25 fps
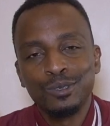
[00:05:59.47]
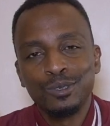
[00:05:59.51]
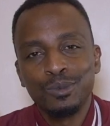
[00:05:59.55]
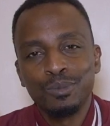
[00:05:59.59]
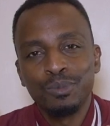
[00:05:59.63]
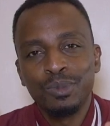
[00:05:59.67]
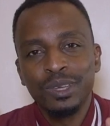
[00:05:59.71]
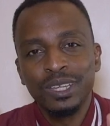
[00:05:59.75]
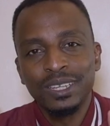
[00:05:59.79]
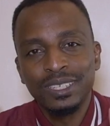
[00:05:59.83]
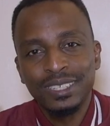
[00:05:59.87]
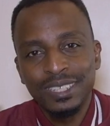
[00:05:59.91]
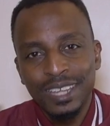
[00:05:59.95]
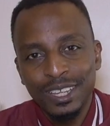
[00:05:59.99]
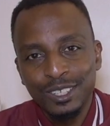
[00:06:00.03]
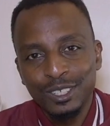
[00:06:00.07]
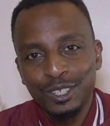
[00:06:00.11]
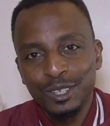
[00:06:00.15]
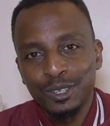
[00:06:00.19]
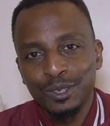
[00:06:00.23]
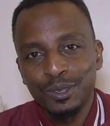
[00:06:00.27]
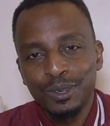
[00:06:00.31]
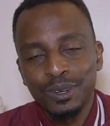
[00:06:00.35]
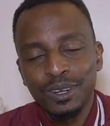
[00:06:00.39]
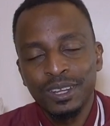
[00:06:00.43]
to be
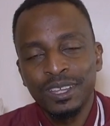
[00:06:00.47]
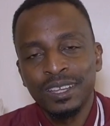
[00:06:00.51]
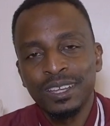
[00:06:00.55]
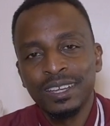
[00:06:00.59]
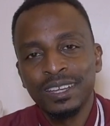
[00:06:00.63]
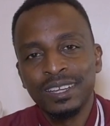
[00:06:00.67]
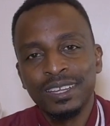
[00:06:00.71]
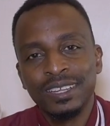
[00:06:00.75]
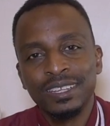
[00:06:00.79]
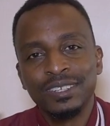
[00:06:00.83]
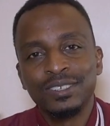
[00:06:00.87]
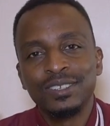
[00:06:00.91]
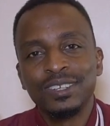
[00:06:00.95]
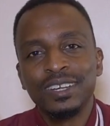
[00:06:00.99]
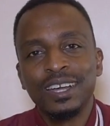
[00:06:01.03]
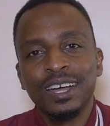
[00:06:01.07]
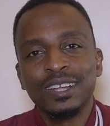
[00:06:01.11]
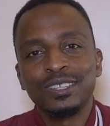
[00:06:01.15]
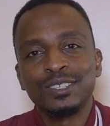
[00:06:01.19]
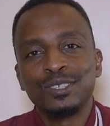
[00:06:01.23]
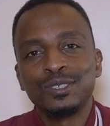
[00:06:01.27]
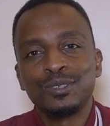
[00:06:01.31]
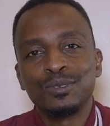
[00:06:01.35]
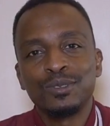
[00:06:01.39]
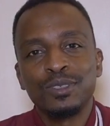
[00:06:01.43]
intentional in
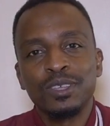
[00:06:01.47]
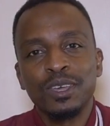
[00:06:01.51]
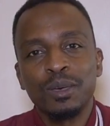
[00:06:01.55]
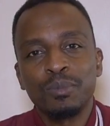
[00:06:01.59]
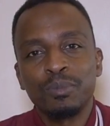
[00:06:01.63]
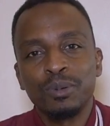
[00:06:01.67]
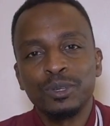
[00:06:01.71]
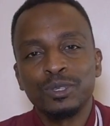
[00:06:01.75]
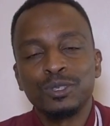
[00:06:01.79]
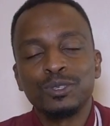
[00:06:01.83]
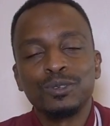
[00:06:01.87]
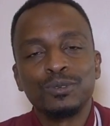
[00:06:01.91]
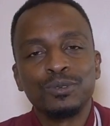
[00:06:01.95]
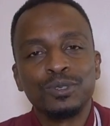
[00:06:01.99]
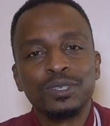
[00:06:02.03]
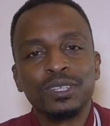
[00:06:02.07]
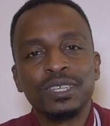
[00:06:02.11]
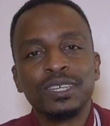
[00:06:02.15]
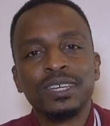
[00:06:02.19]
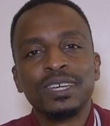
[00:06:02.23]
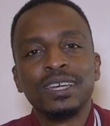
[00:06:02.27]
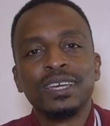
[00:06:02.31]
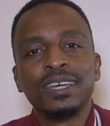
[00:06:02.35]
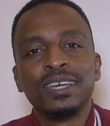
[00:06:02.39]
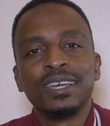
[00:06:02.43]
regards to their pursuit
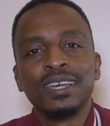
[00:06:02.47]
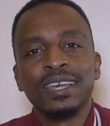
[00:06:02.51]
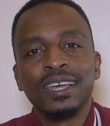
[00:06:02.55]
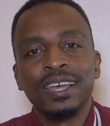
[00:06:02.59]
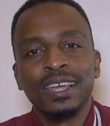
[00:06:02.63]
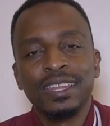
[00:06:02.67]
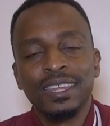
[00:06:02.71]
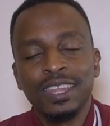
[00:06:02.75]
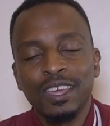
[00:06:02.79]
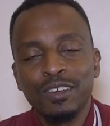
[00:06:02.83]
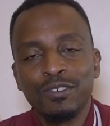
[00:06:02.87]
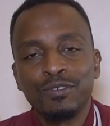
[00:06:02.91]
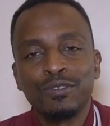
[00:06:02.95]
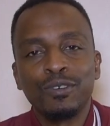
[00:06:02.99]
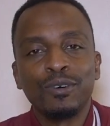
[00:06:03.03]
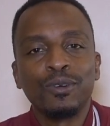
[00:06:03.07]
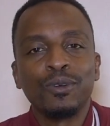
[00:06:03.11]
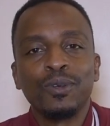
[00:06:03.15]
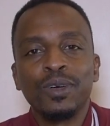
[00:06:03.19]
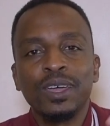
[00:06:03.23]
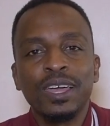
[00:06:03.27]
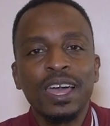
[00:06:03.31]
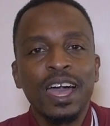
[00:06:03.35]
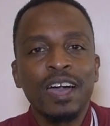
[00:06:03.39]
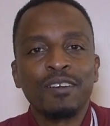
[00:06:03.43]
and their following